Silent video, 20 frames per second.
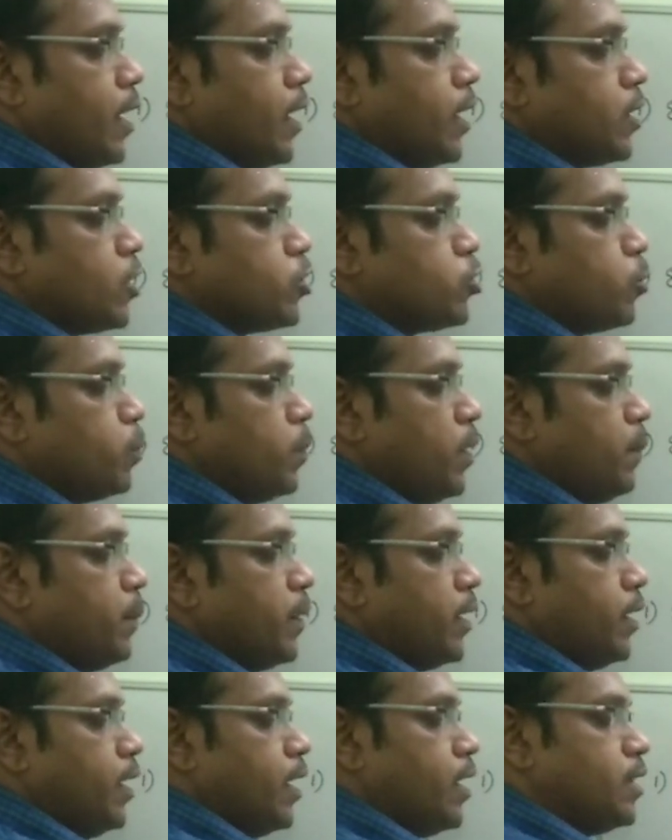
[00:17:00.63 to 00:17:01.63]
Collector should be
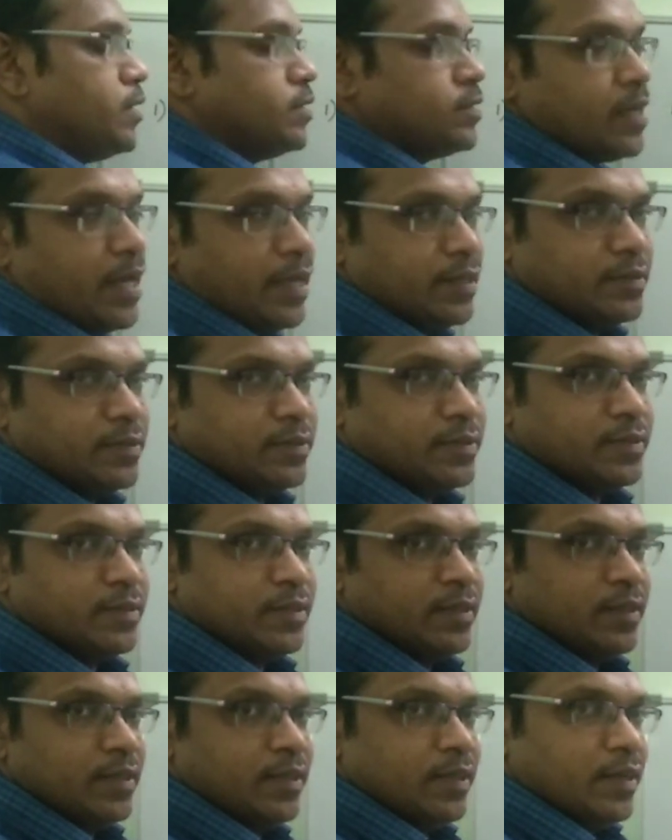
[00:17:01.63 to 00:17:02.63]
bigger in
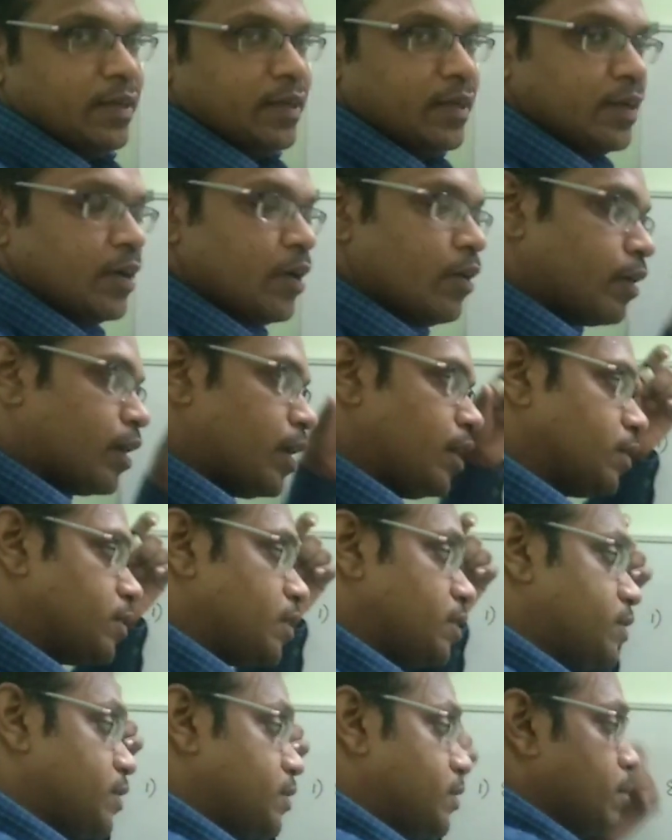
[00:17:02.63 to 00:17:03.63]
size. Okay,
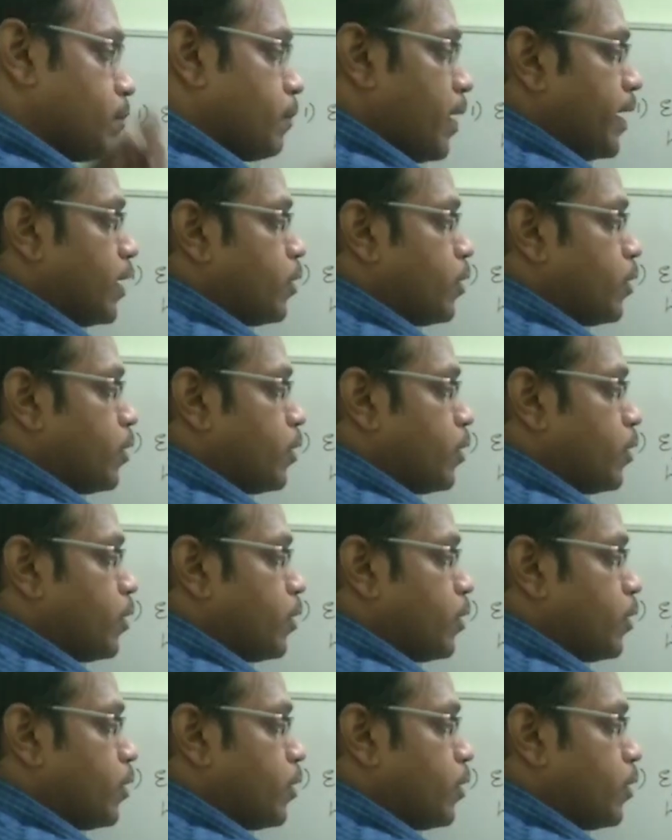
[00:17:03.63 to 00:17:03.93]
this is in